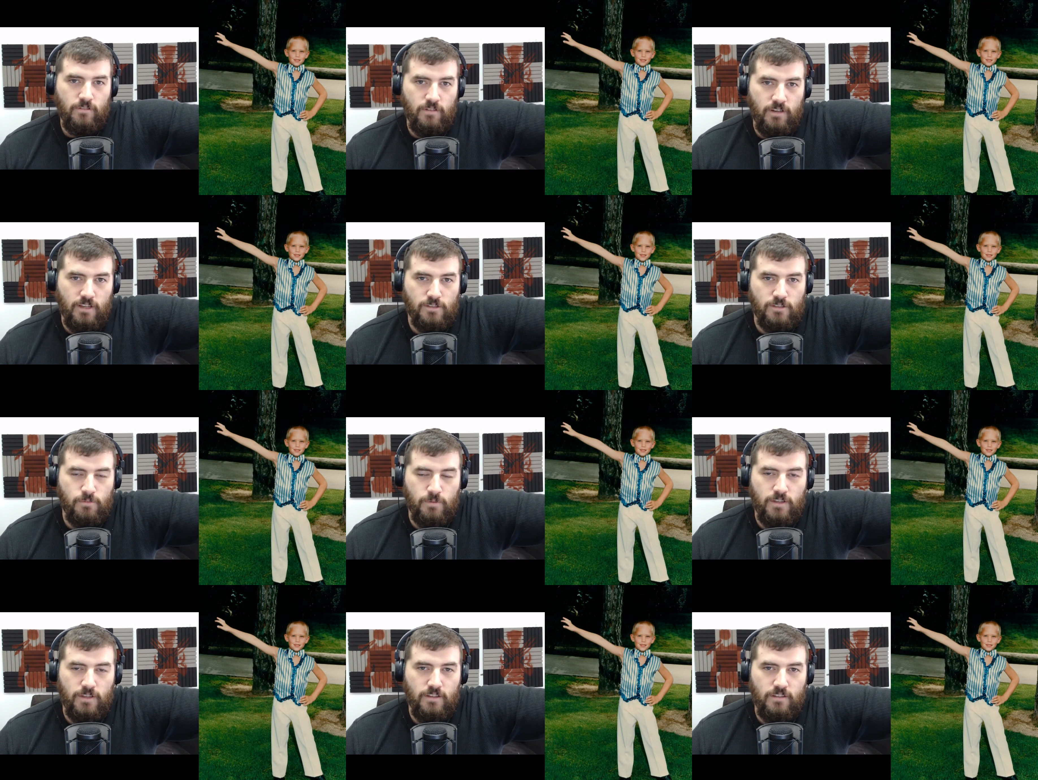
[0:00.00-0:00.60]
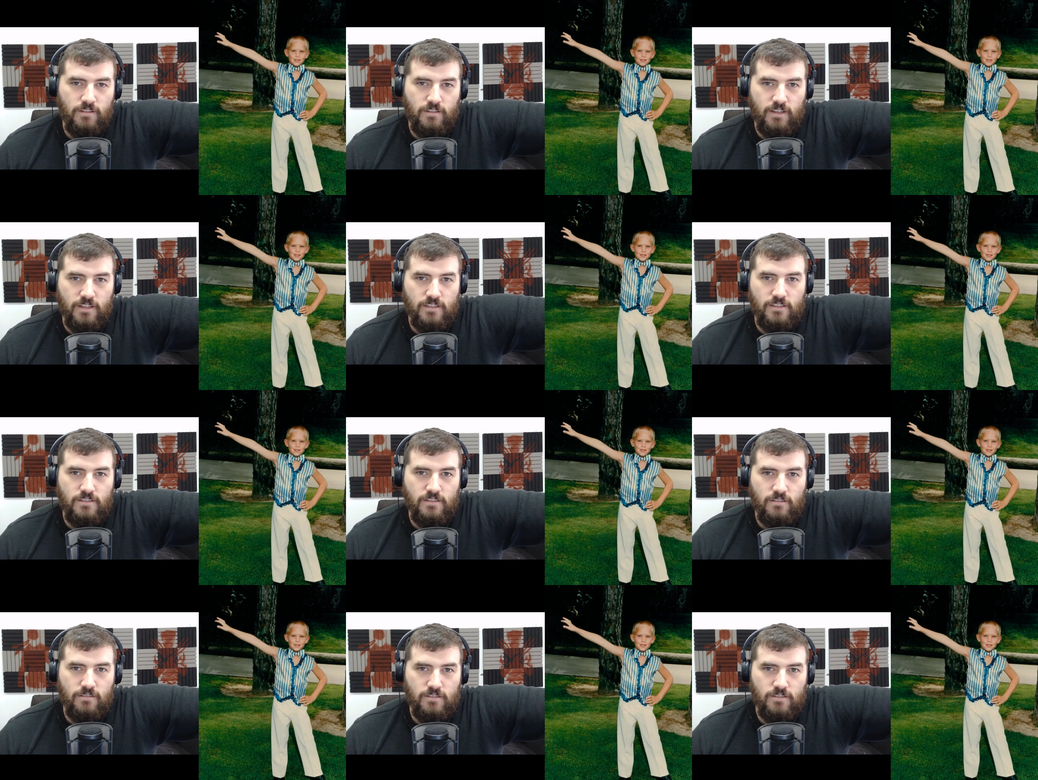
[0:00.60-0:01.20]
next week,
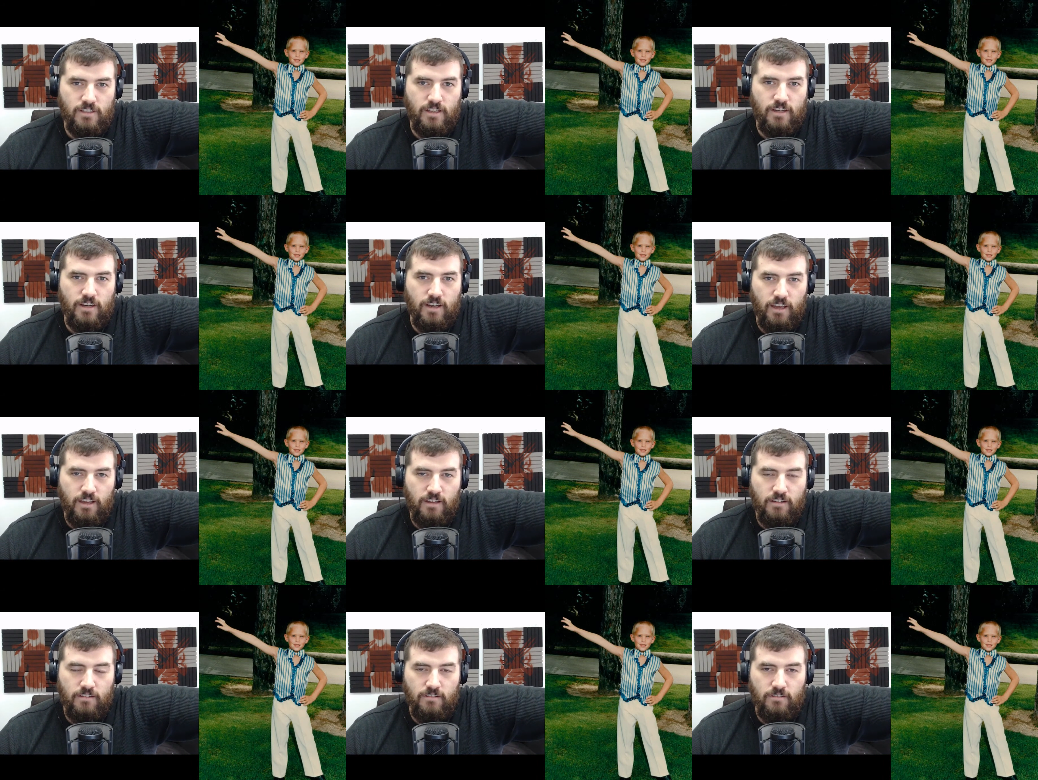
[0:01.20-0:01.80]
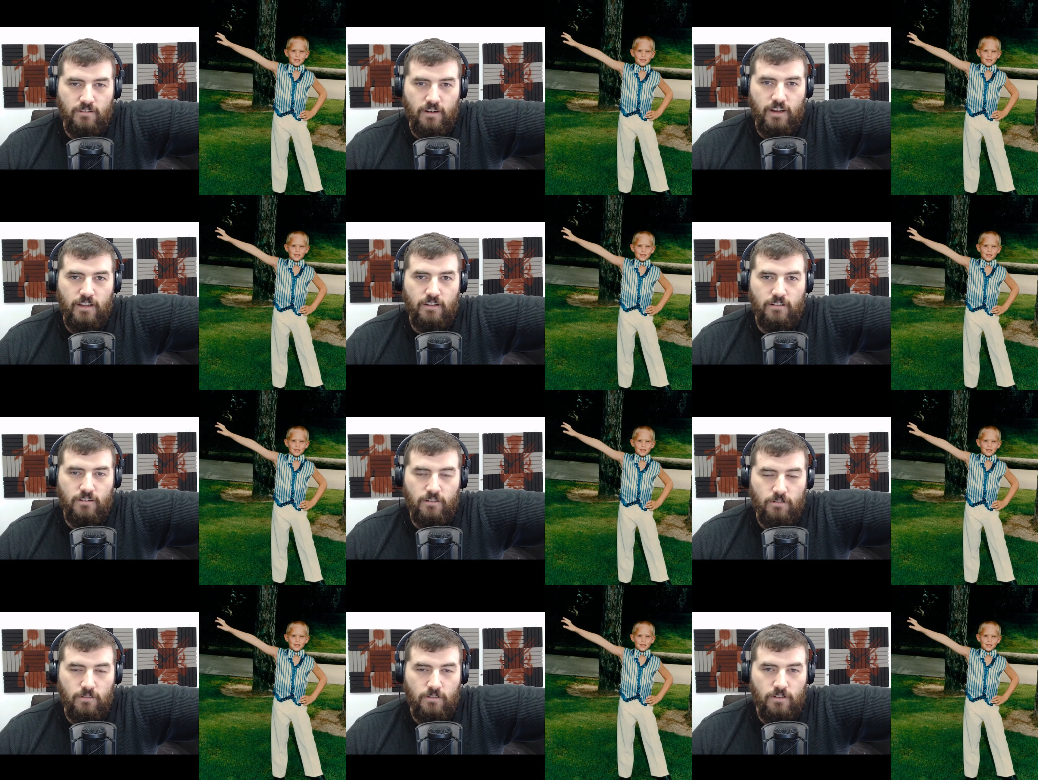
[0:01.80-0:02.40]
next Sunday, right?
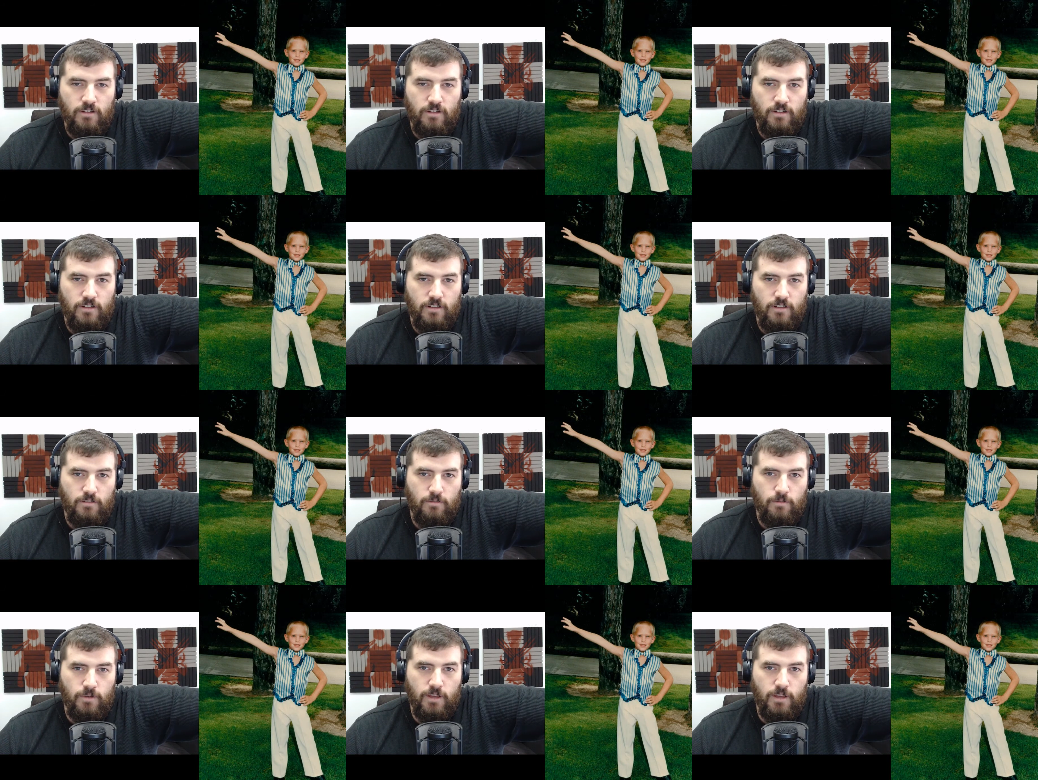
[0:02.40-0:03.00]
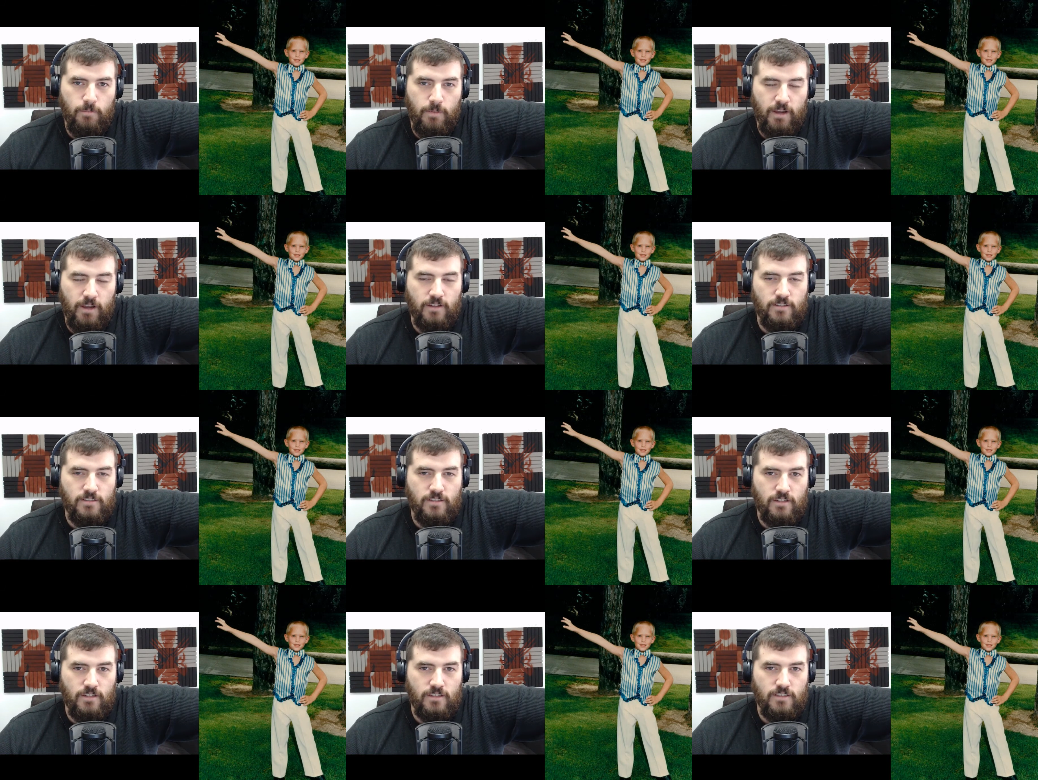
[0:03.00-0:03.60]
We getting back
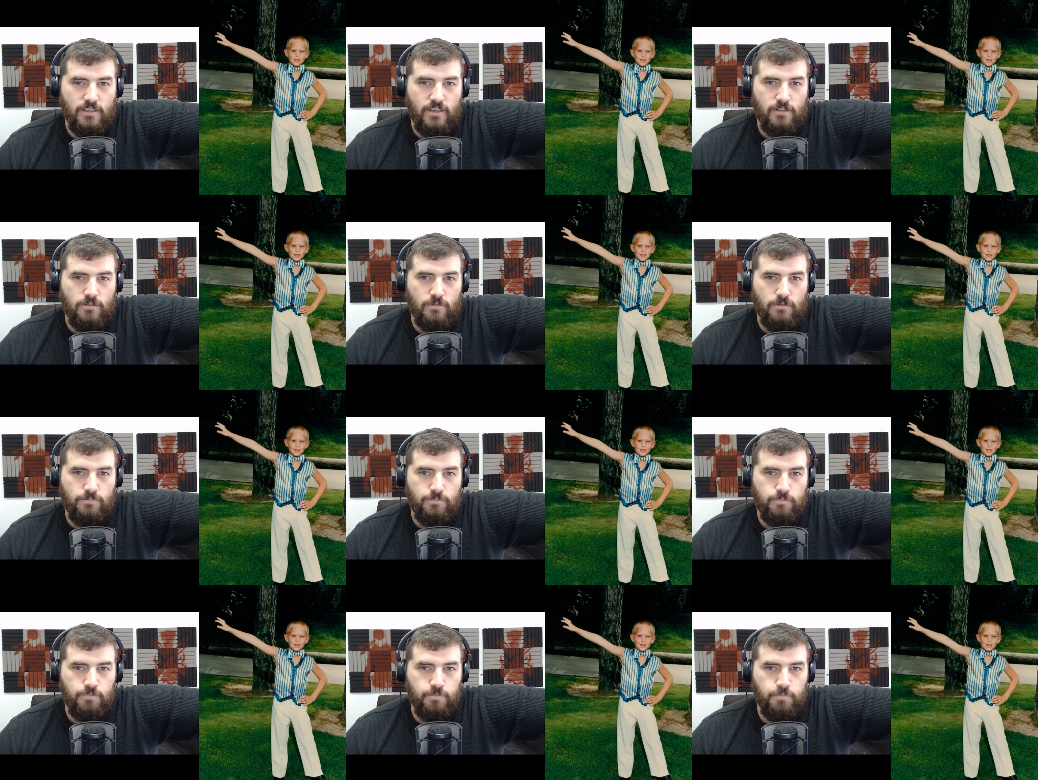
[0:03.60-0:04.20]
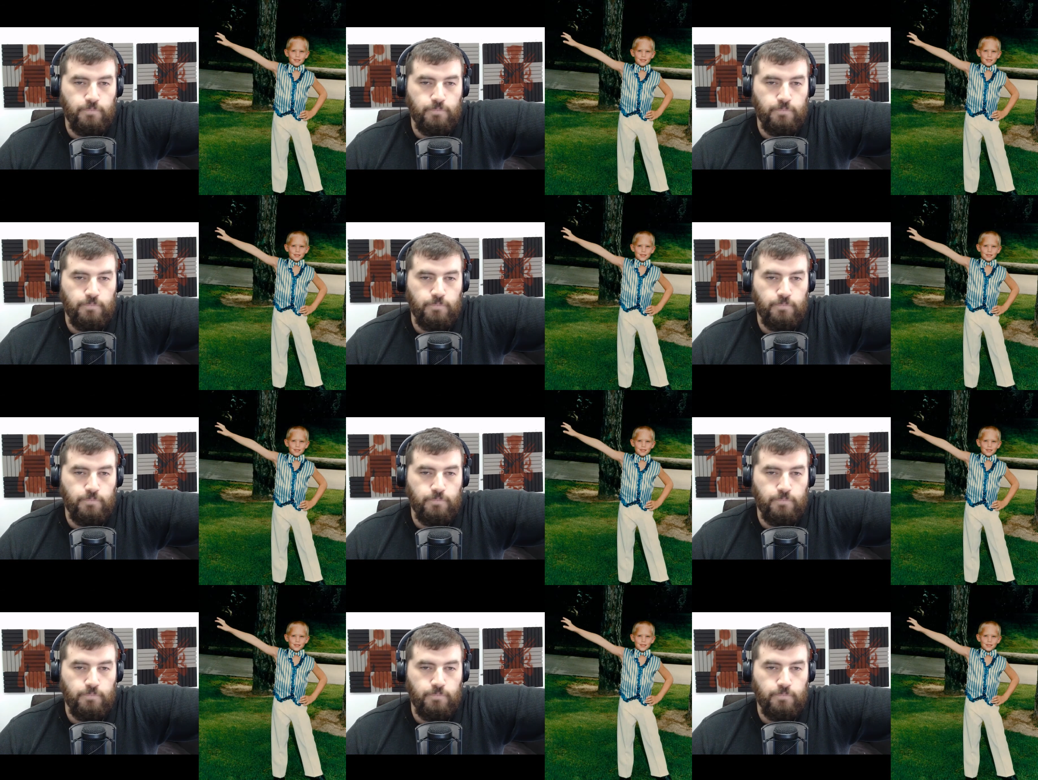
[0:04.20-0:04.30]
on Sunday schedule? Uh,